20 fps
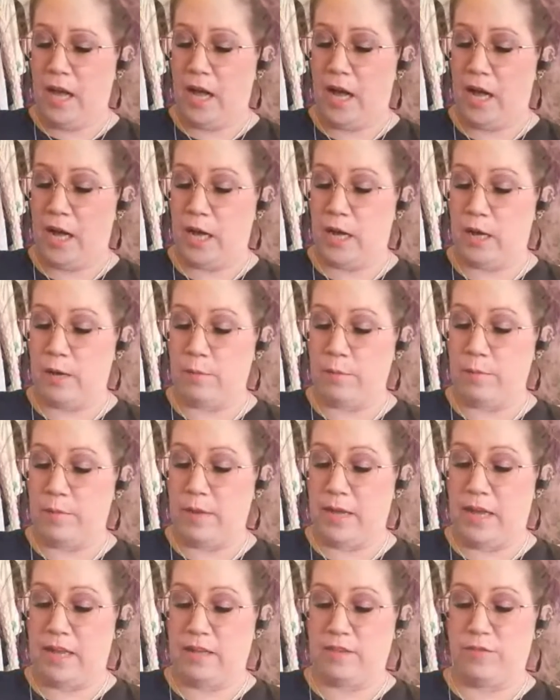
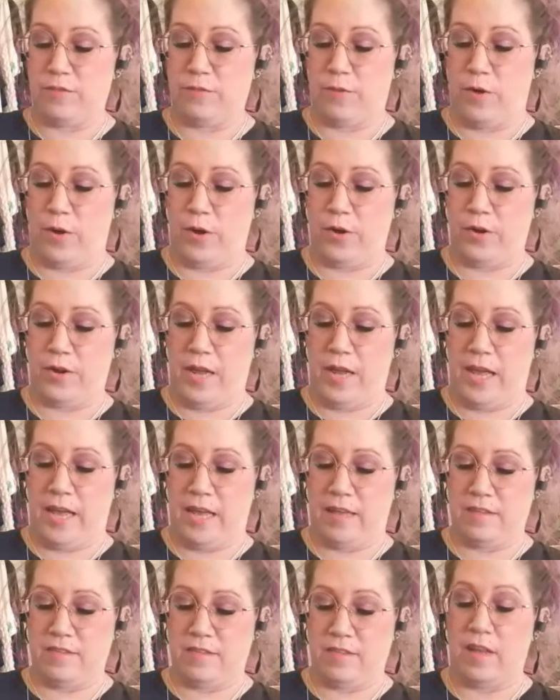As far
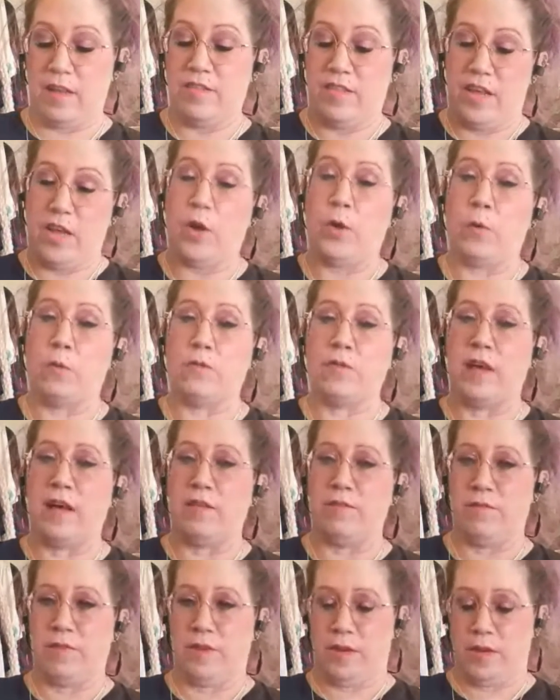as they hold
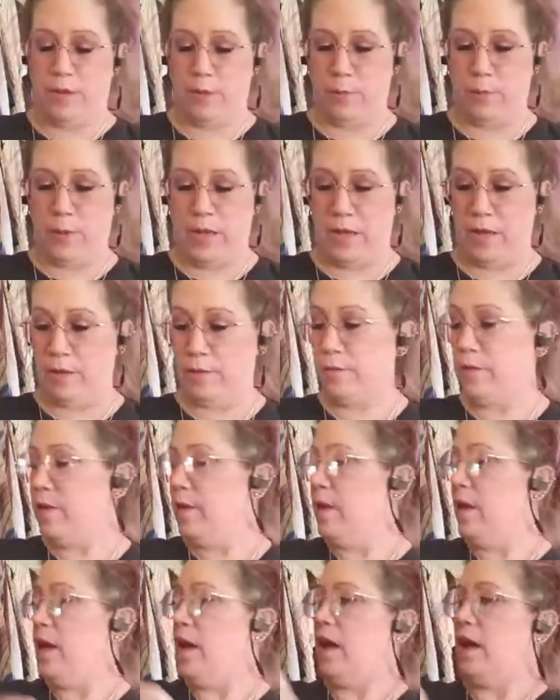up very well.
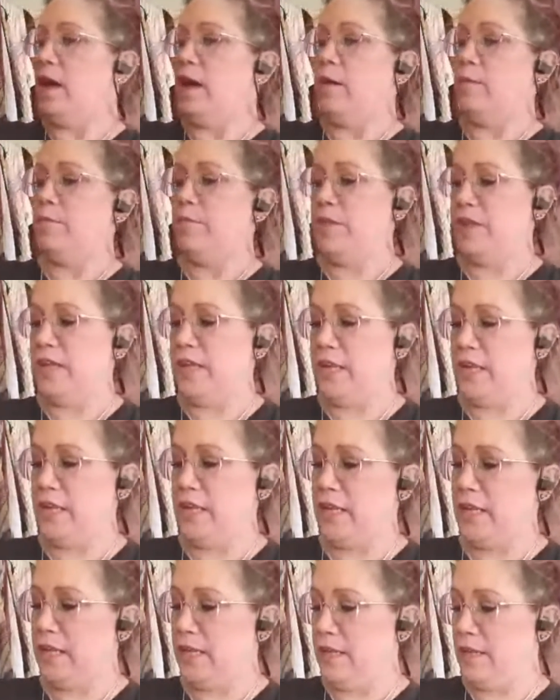
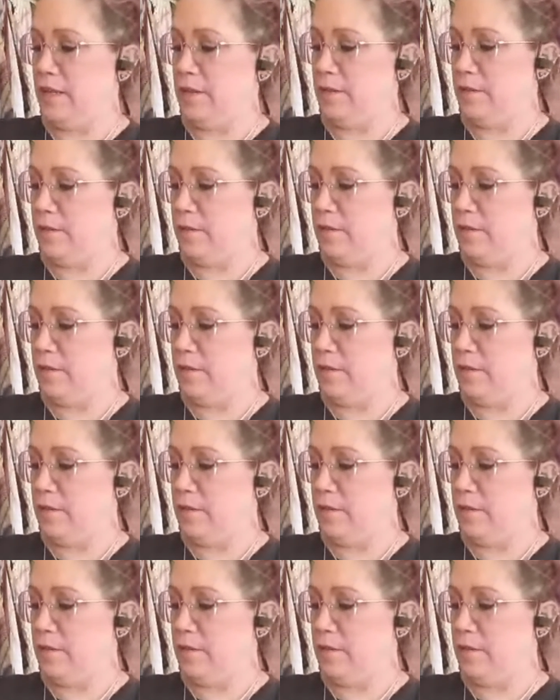The